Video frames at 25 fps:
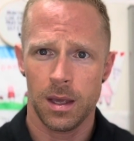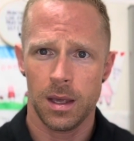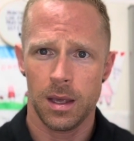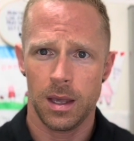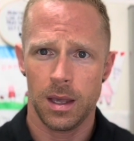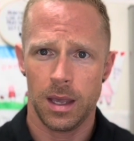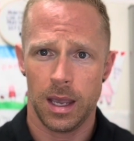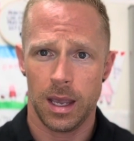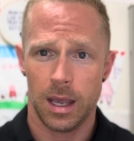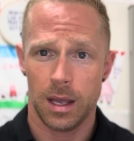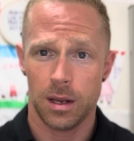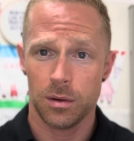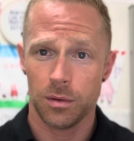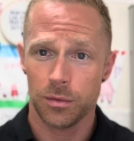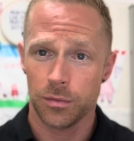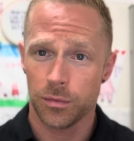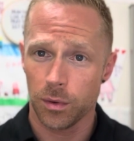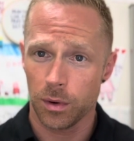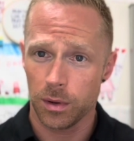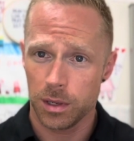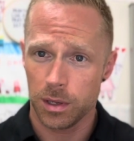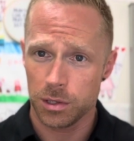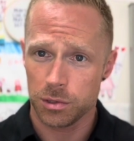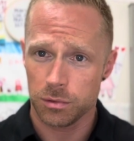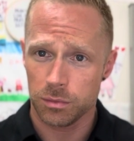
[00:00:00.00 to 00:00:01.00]
And
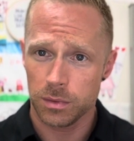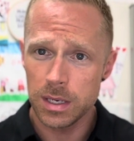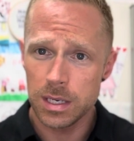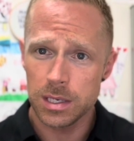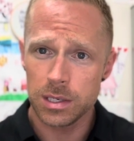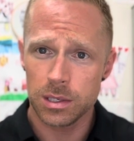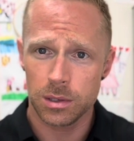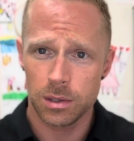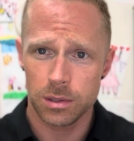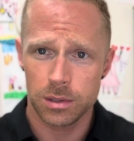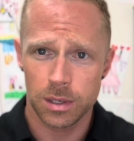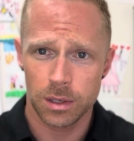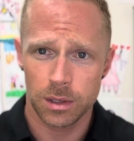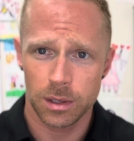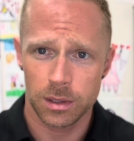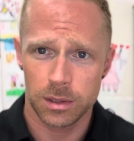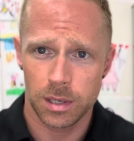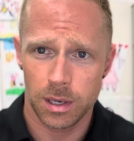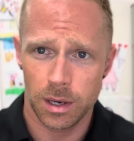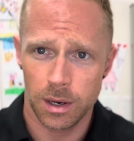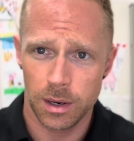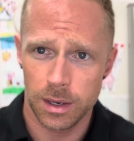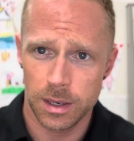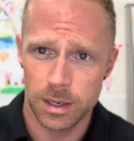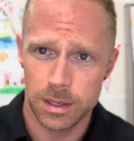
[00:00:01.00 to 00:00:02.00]
for this reason,
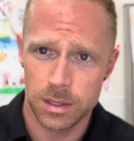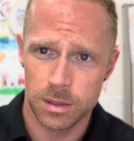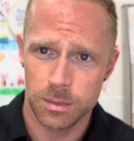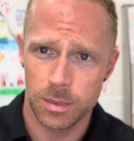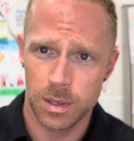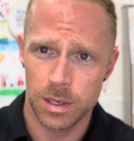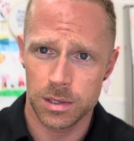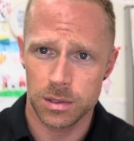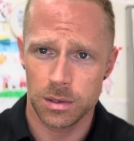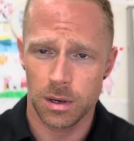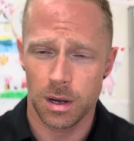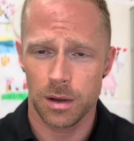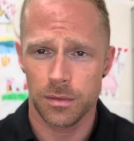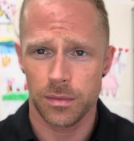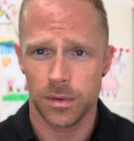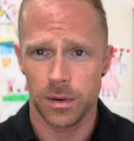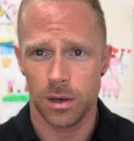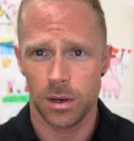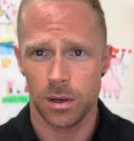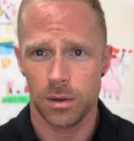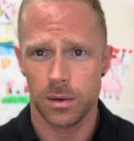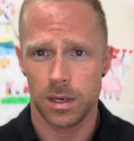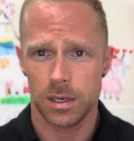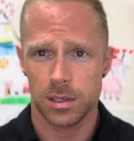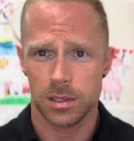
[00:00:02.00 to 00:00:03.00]
utilitarianism is often
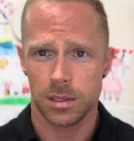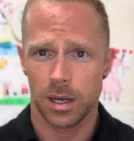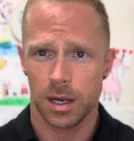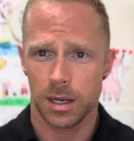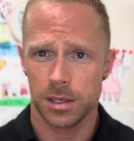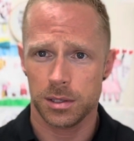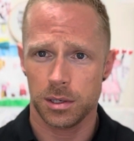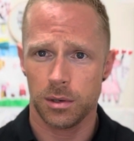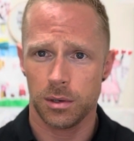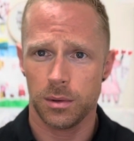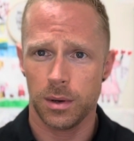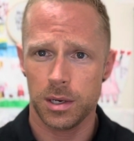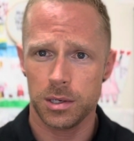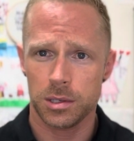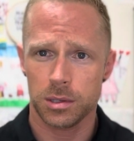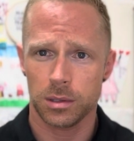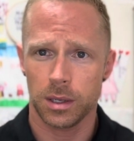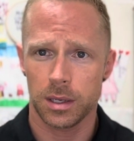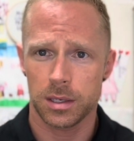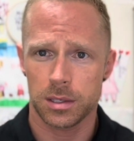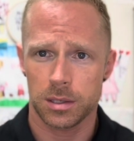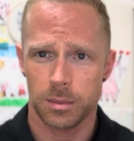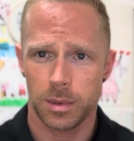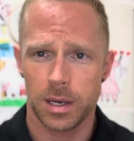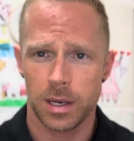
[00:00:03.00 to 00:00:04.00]
known as
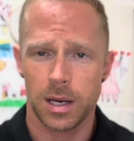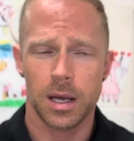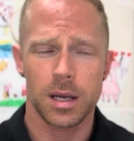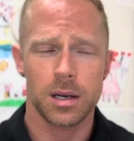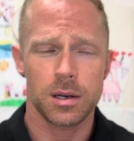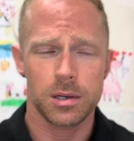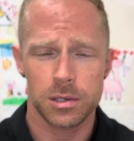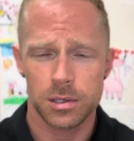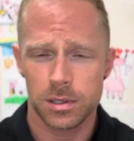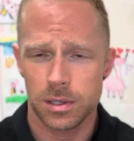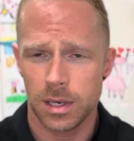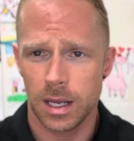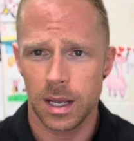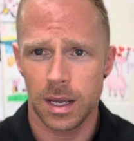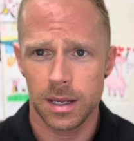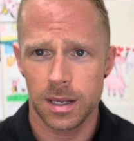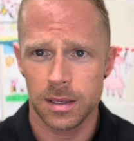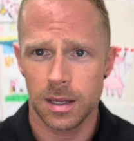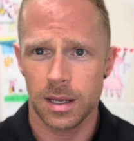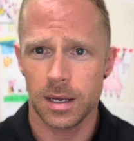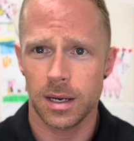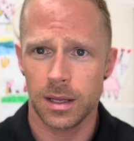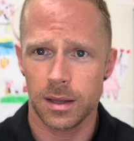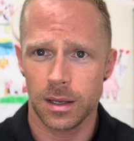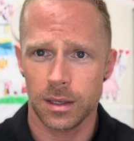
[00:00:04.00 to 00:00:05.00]
consequentialism. And I understand
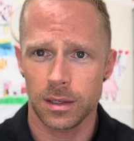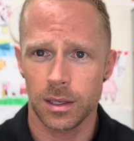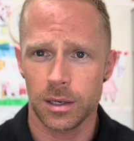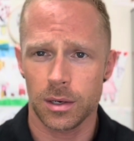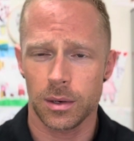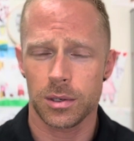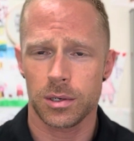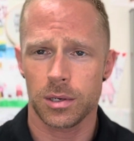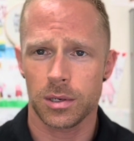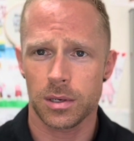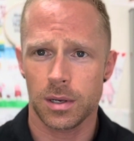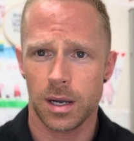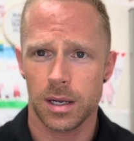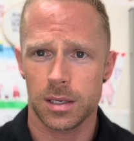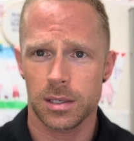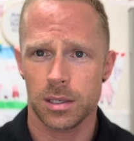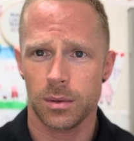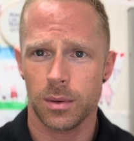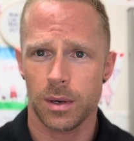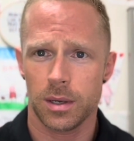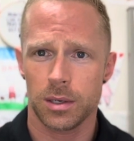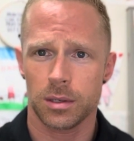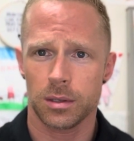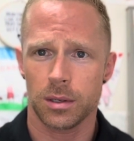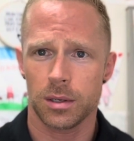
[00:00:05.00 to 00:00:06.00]
that in the literature,
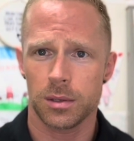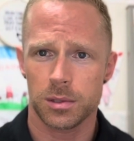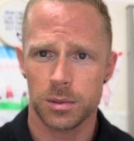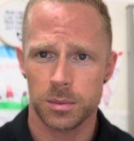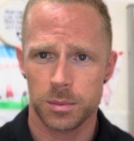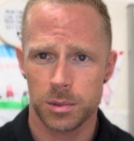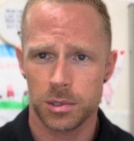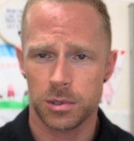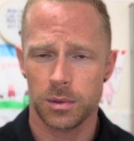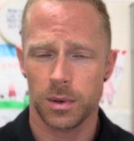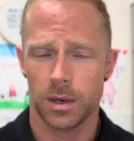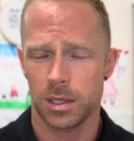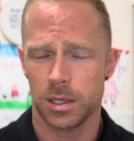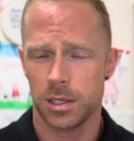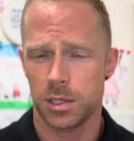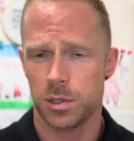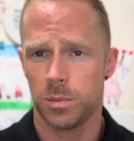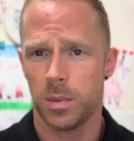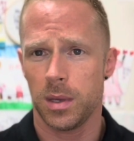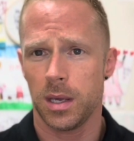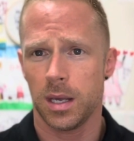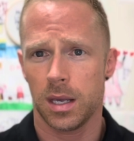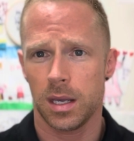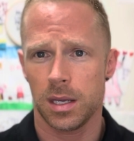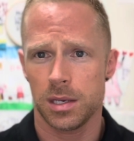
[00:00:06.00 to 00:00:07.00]
consequentialism, strictly
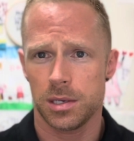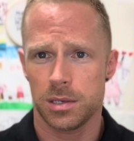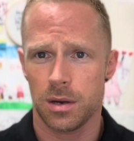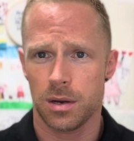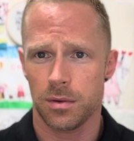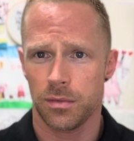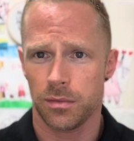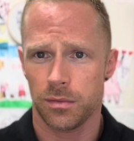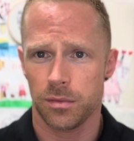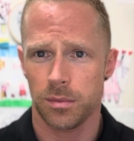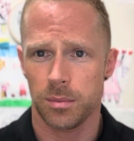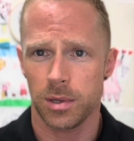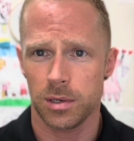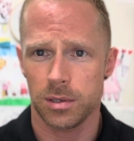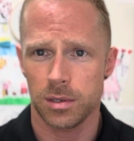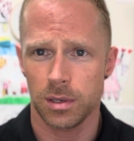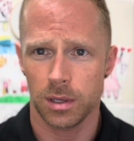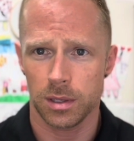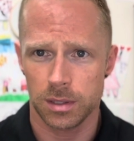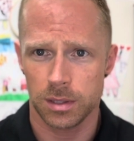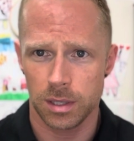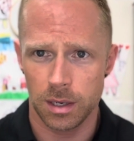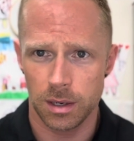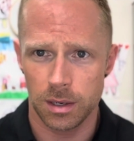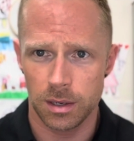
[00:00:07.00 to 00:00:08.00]
speaking, is different from
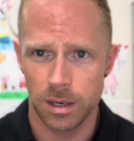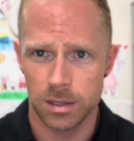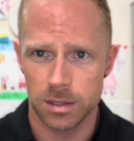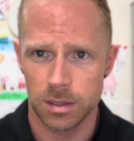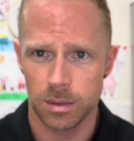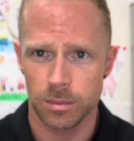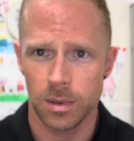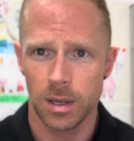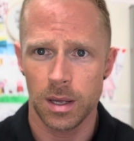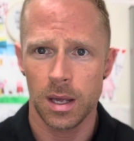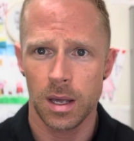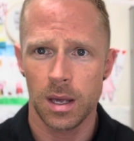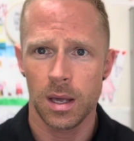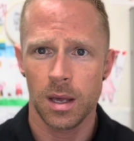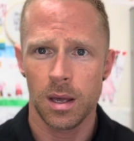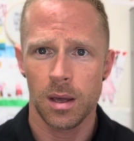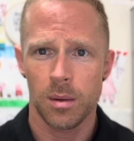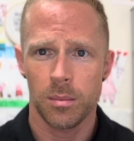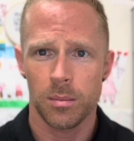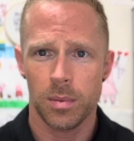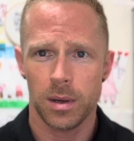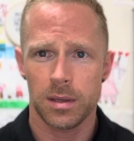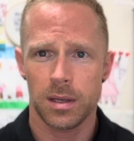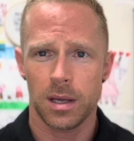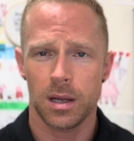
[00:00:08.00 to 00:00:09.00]
utilitarianism,
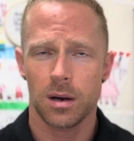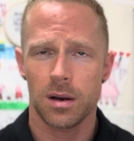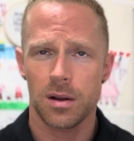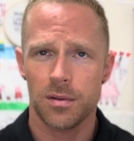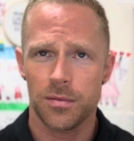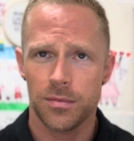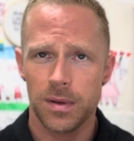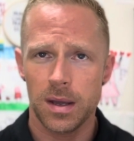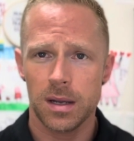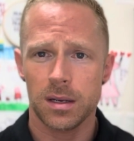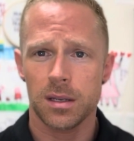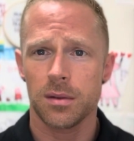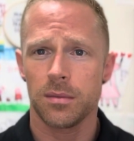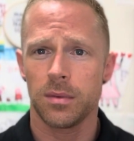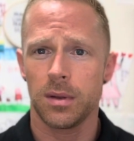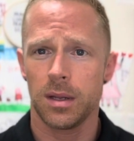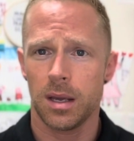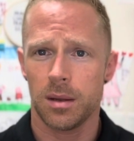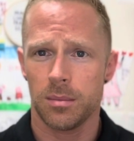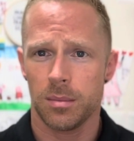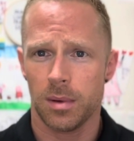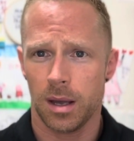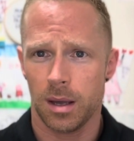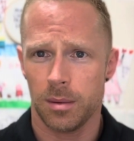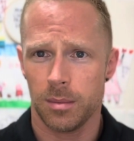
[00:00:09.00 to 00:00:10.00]
but they are effectively,
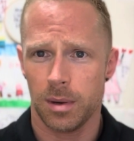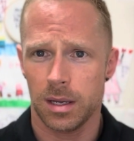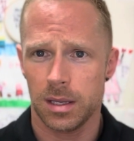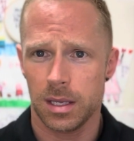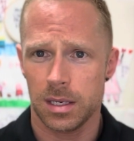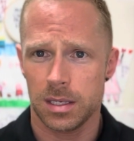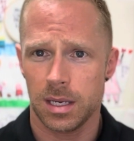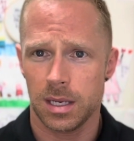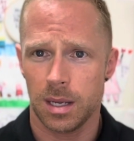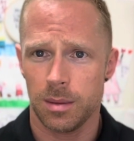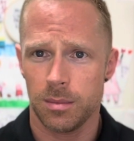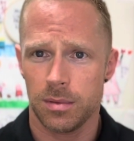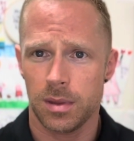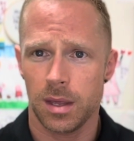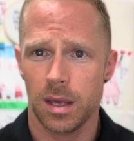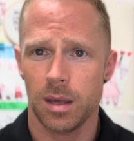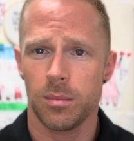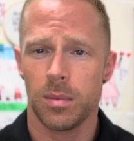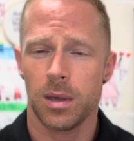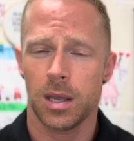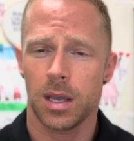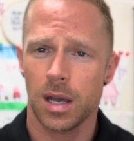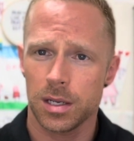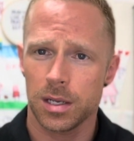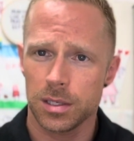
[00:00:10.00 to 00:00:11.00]
in my mind, the same thing
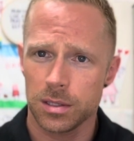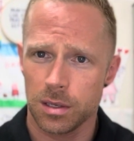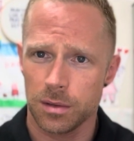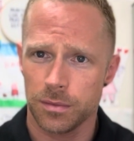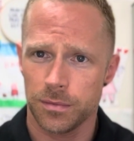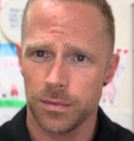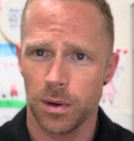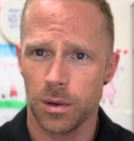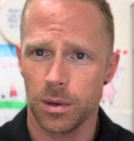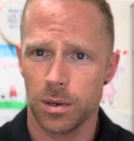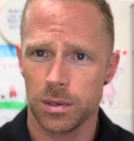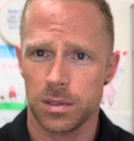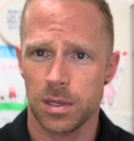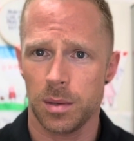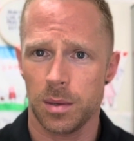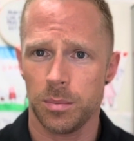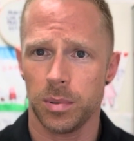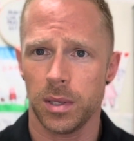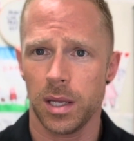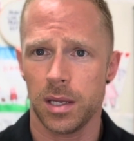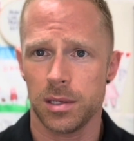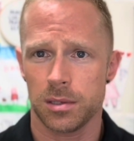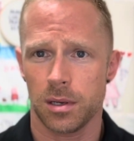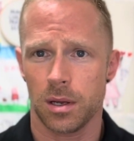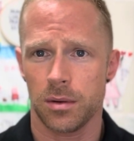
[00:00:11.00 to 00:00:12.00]
because of the focus they
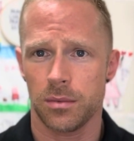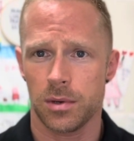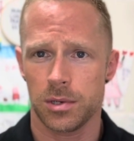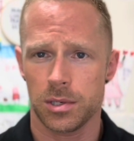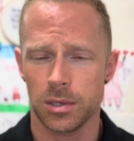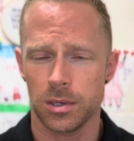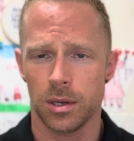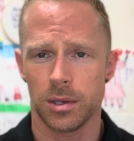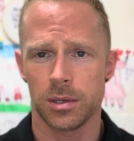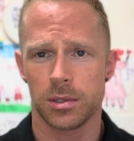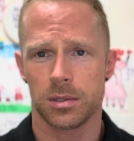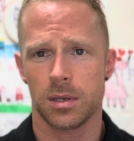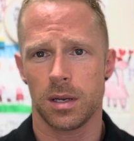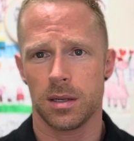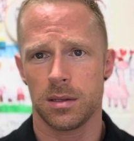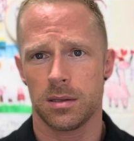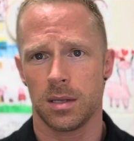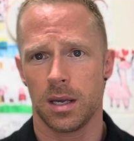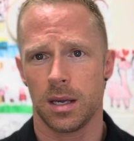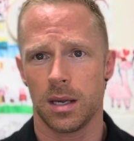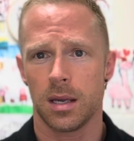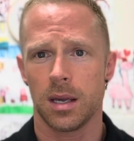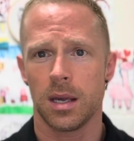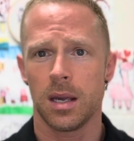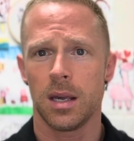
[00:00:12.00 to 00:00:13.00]
place on results. And I
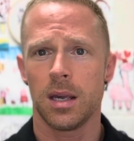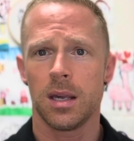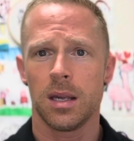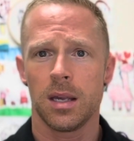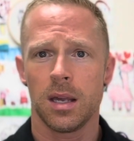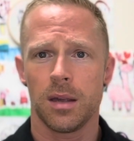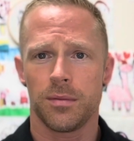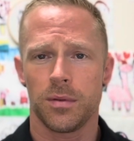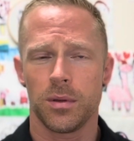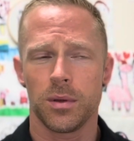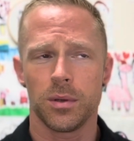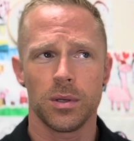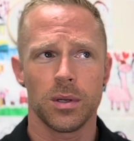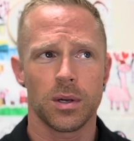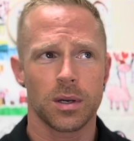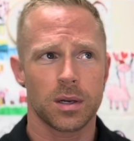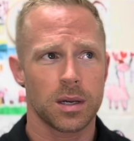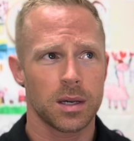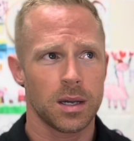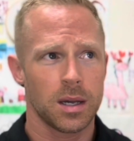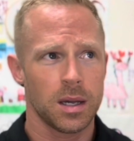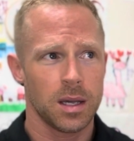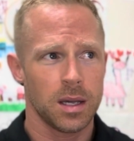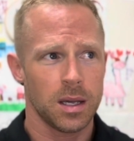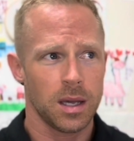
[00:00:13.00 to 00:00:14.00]
think if you look
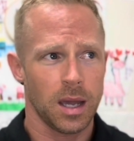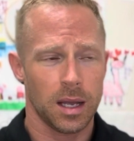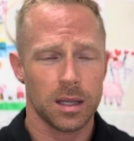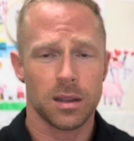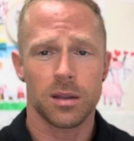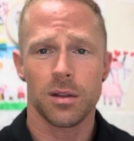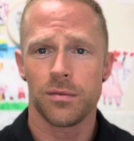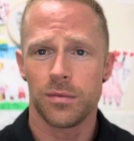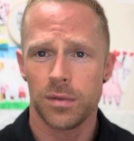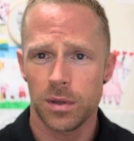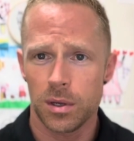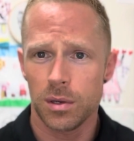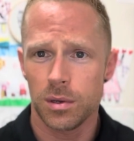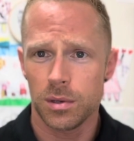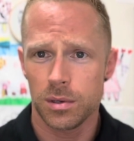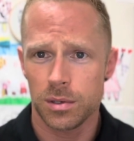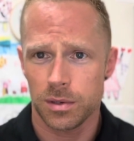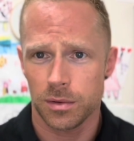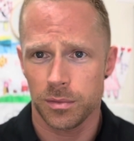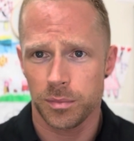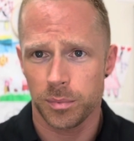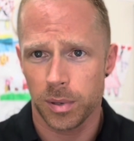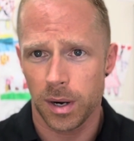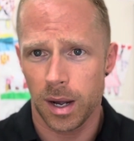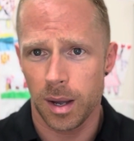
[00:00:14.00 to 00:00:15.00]
at the views
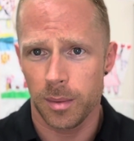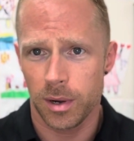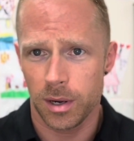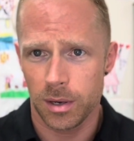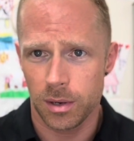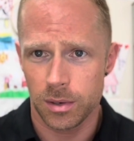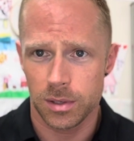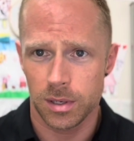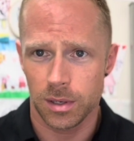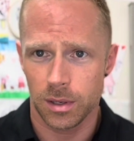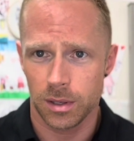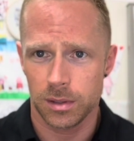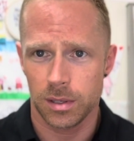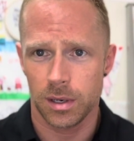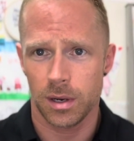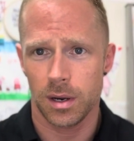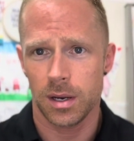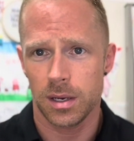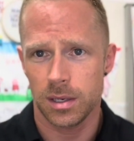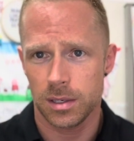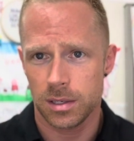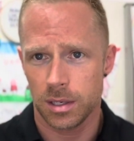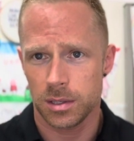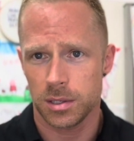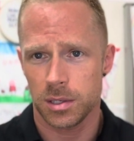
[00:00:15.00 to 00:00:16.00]
of prominent
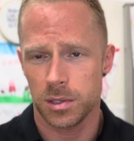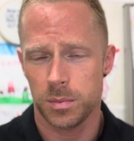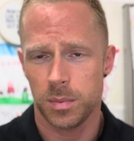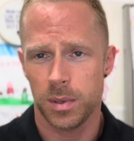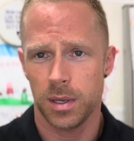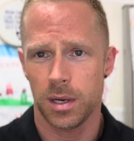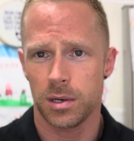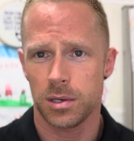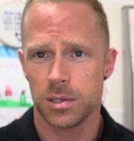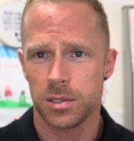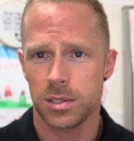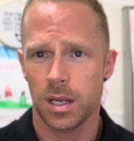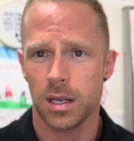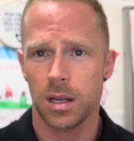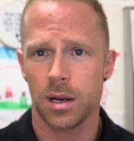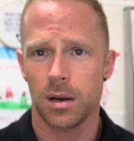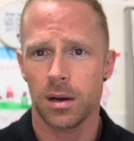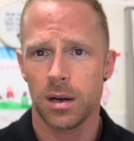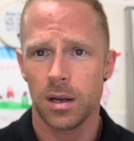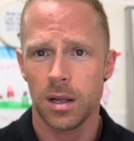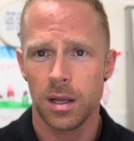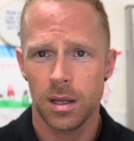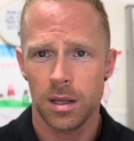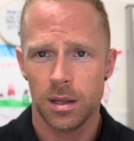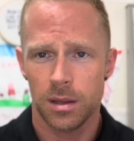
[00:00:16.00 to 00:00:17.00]
utilitarians such as Peter Singer,
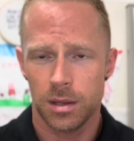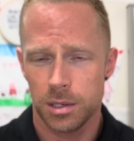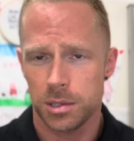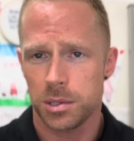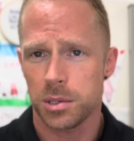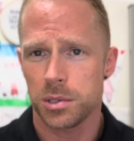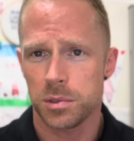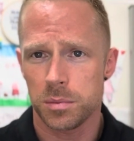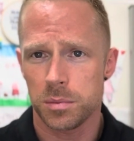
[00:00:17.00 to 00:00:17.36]
this is